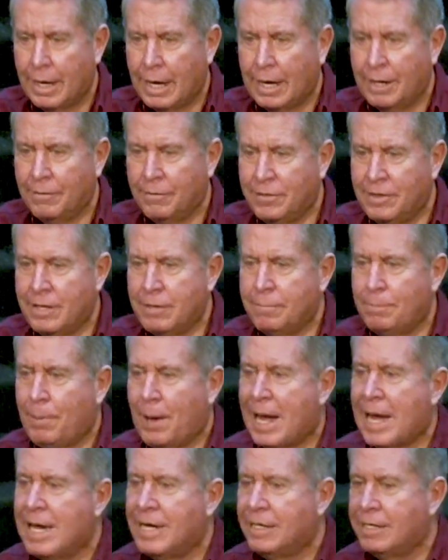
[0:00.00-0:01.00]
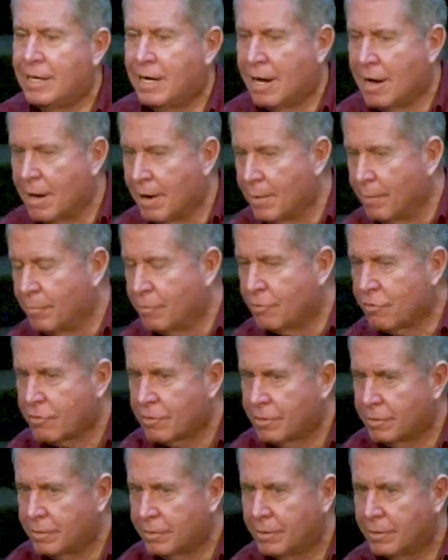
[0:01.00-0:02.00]
And then pain comes
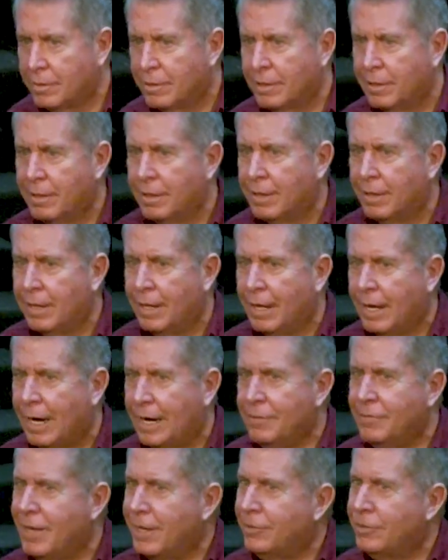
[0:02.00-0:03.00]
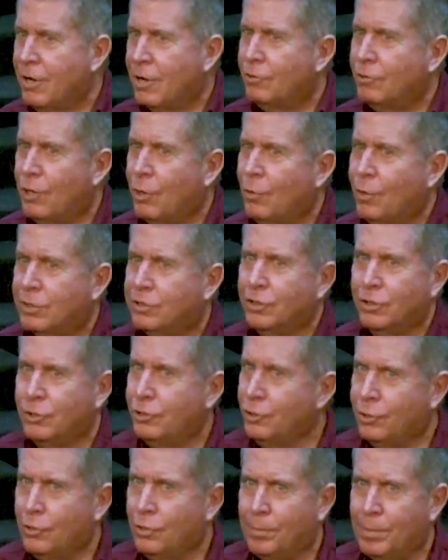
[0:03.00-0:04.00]
and they don't know what to
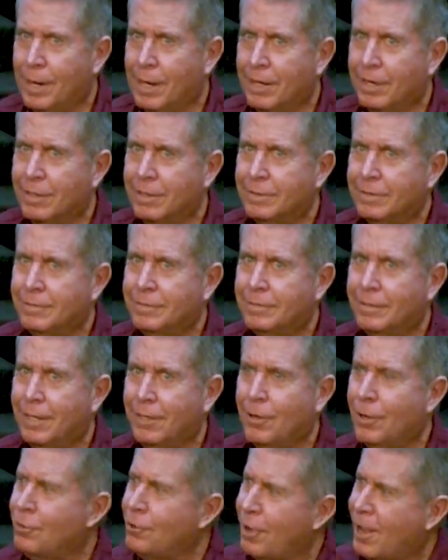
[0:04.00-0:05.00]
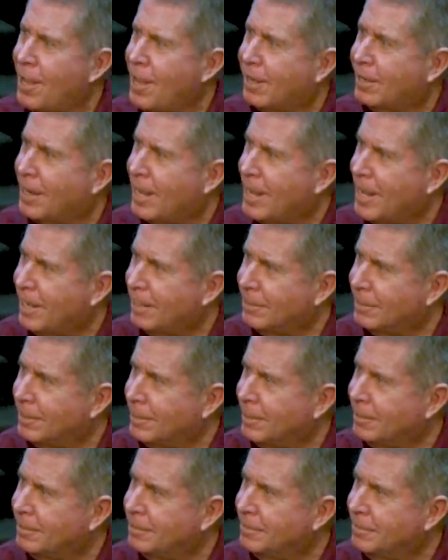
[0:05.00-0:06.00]
do about it. They don't know how to handle
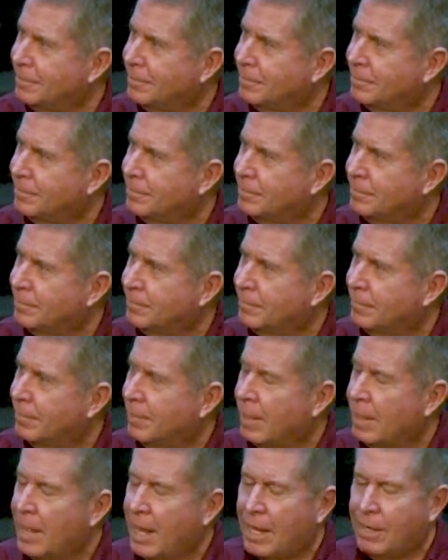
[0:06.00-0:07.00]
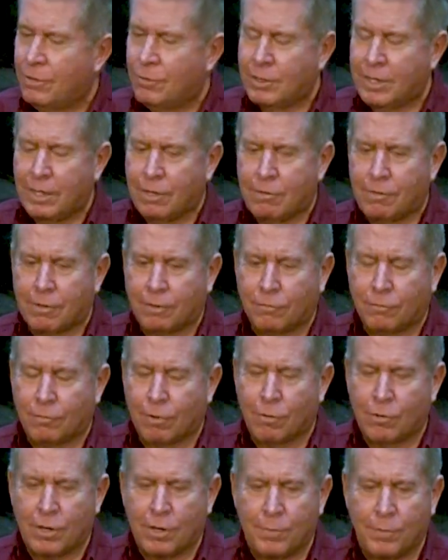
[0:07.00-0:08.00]
it. I know kids that have
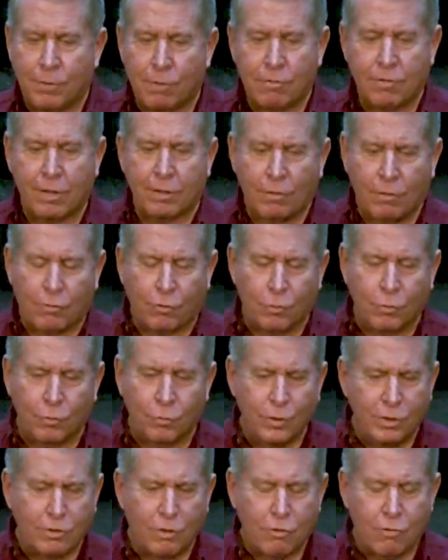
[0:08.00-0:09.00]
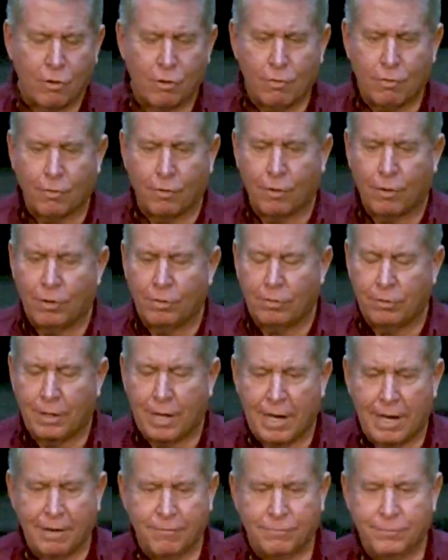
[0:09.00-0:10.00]
grown up in Sunday school, went to church their whole
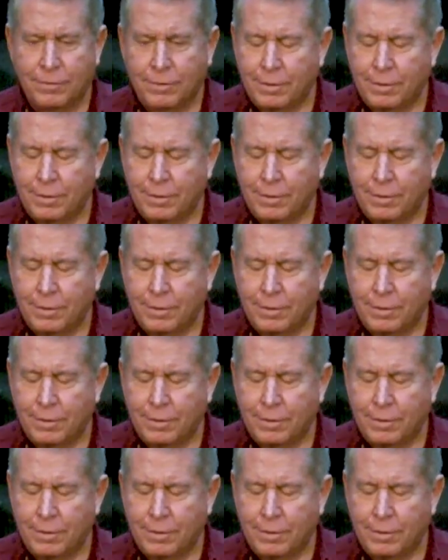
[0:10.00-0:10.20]
life,